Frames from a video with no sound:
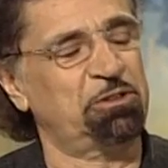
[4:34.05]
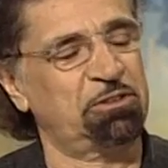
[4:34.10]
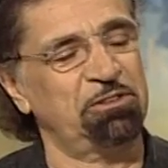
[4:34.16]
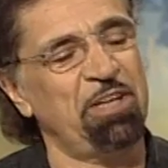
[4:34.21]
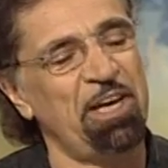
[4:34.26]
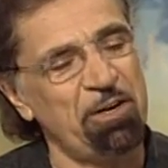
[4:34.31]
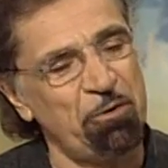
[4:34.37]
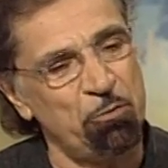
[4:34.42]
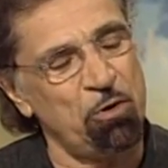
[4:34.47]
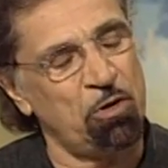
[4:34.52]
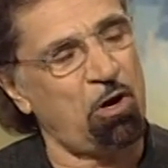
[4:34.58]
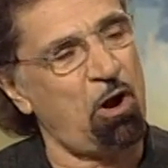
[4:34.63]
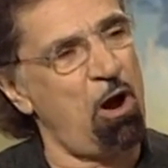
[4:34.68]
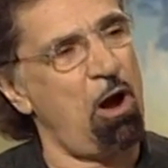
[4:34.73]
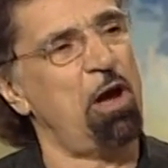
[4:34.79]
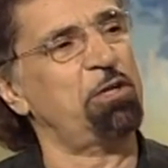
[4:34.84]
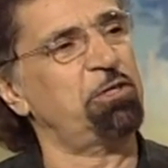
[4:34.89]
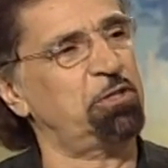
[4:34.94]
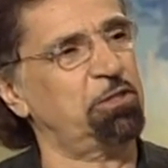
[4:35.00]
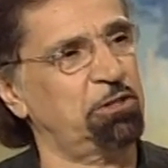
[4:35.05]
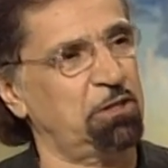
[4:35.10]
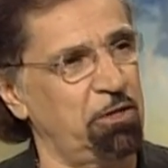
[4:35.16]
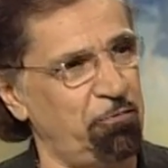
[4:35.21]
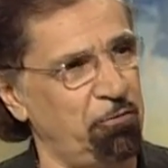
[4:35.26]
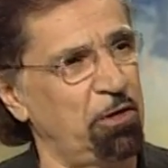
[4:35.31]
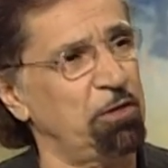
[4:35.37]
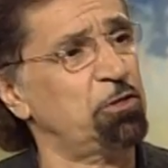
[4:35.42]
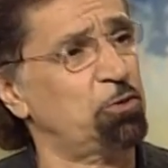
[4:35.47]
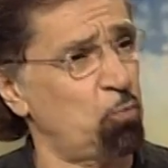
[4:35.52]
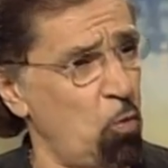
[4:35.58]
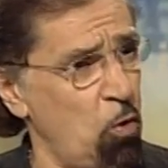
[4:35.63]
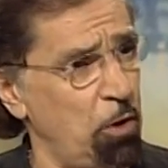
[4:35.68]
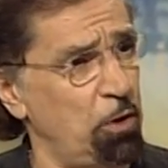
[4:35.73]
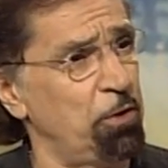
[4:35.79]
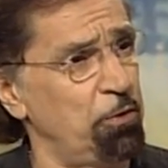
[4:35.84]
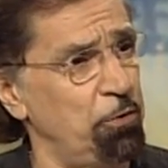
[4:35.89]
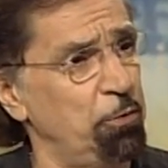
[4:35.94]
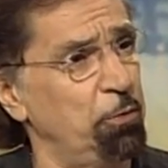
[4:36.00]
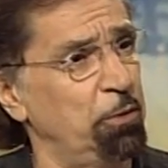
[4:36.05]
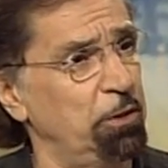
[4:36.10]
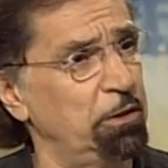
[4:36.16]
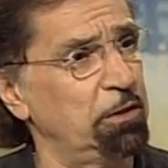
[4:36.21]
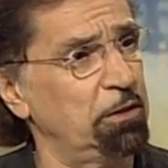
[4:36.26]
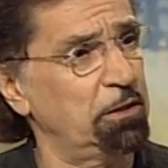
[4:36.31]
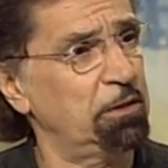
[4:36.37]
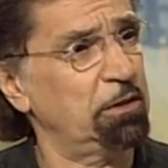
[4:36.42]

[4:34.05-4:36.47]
not a real conscious effort. I just wanted to do it.